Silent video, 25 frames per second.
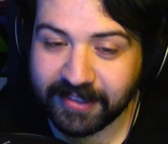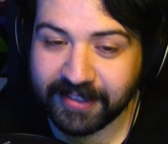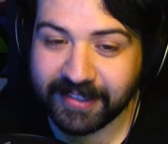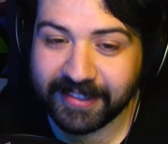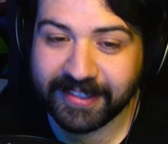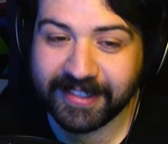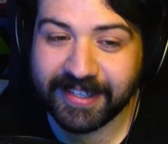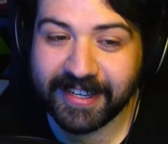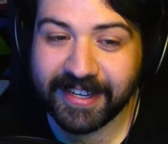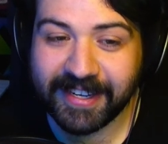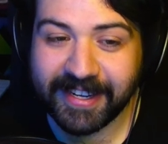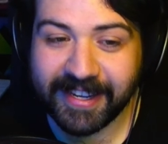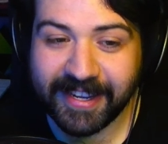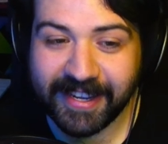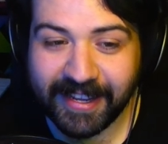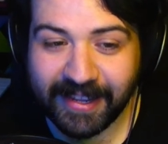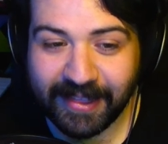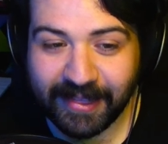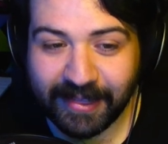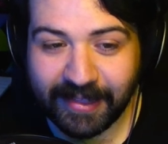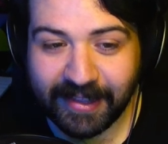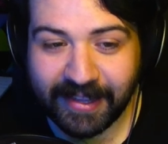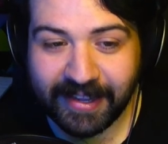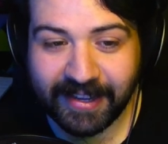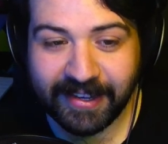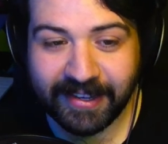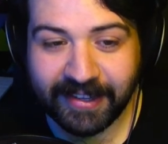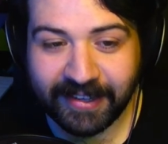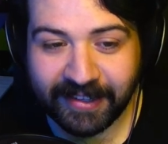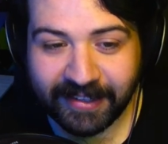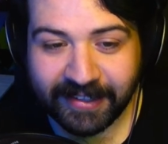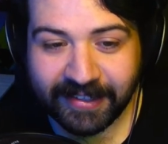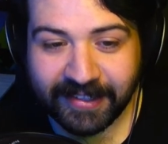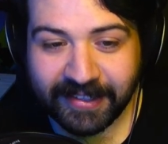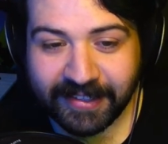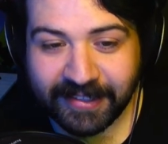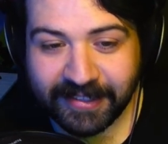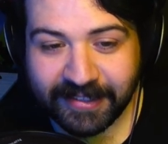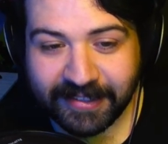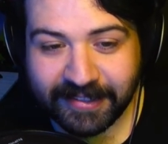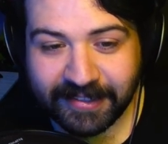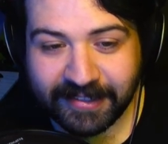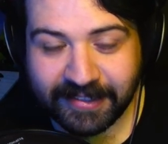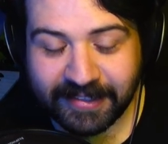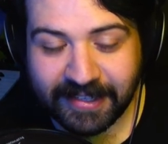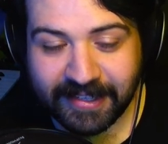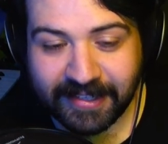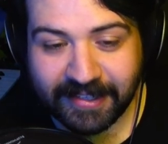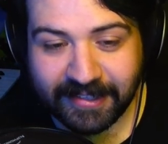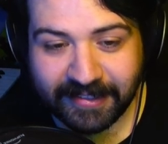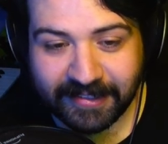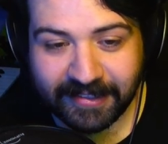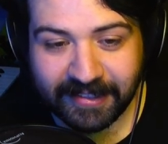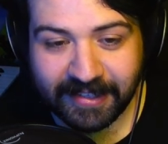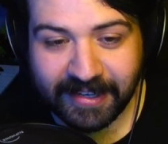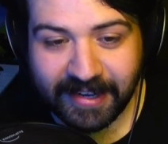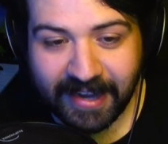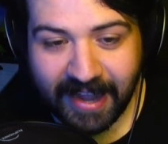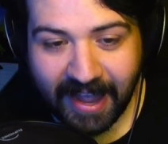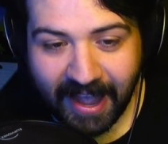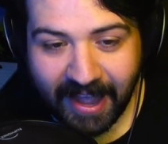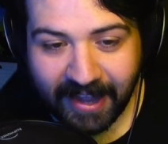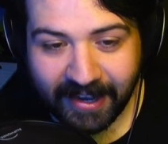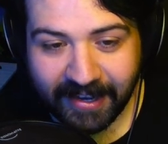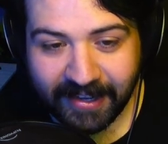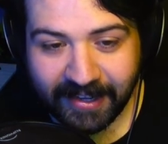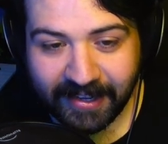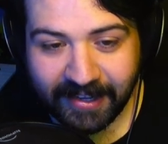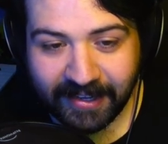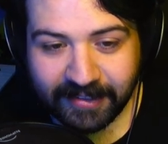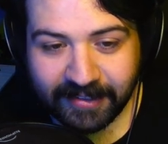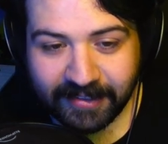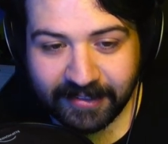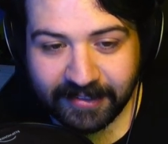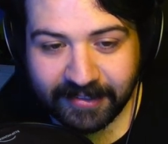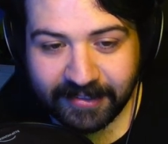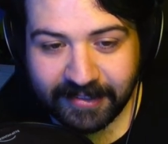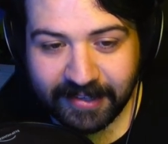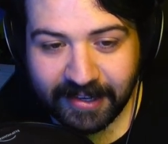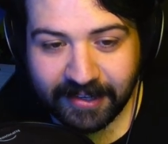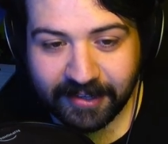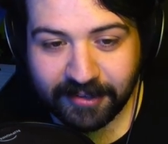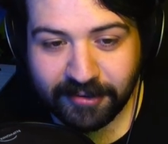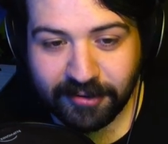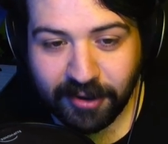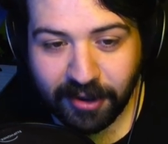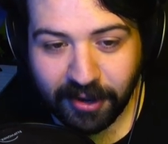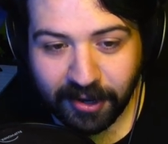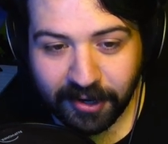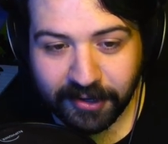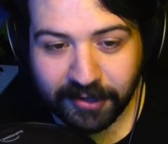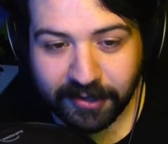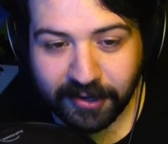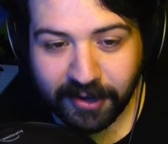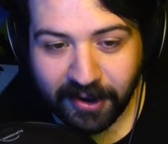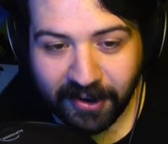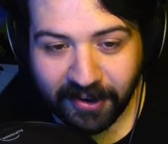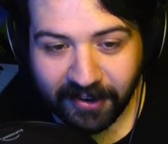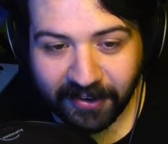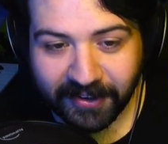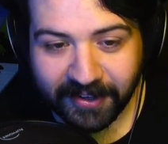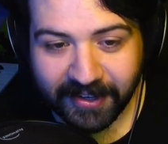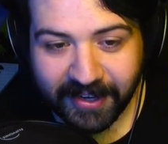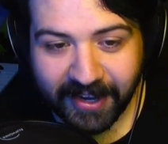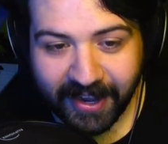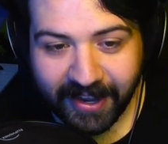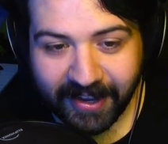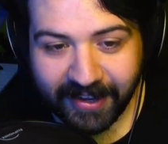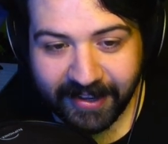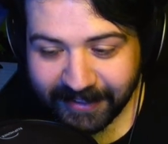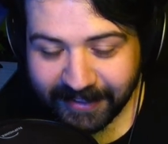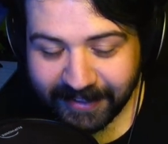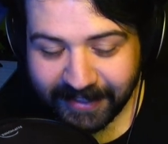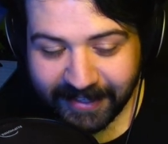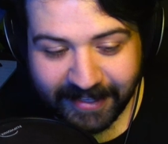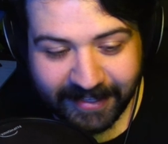Did he think Cincinnati said con carne?